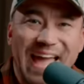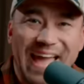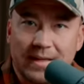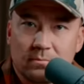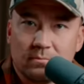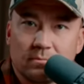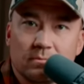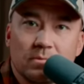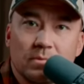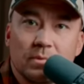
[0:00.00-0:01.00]
get.
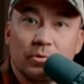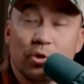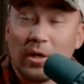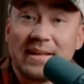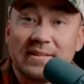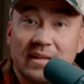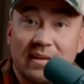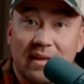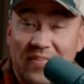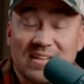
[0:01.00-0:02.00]
You're likely,
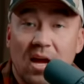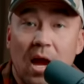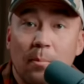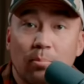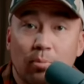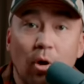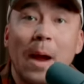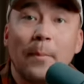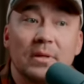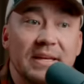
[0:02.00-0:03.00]
at that time,
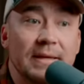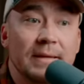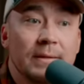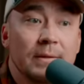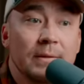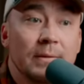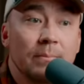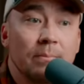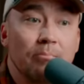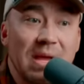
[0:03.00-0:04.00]
probably
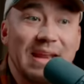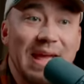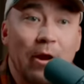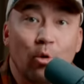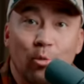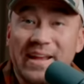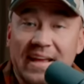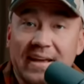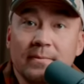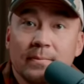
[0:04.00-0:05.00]
mid-air
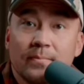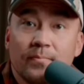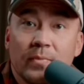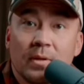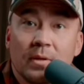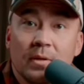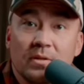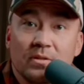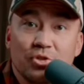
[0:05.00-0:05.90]
rigging. Jump